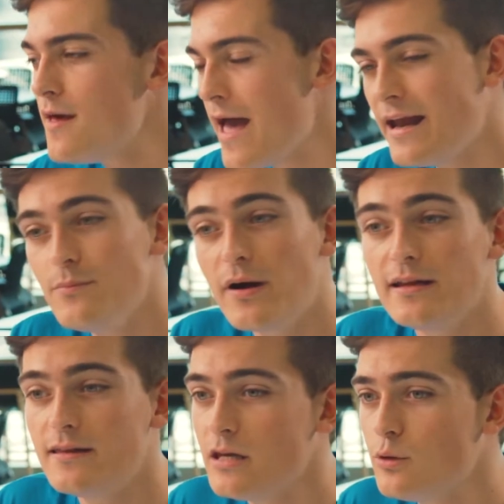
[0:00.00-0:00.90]
any money
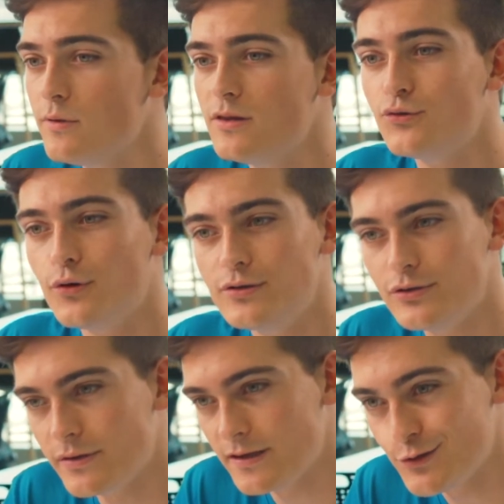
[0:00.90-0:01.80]
that you withdraw
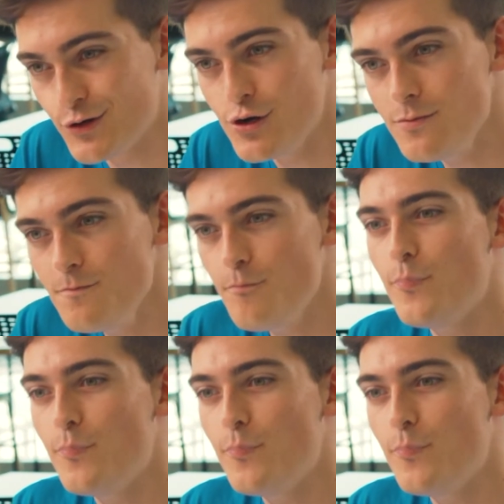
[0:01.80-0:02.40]
during the term,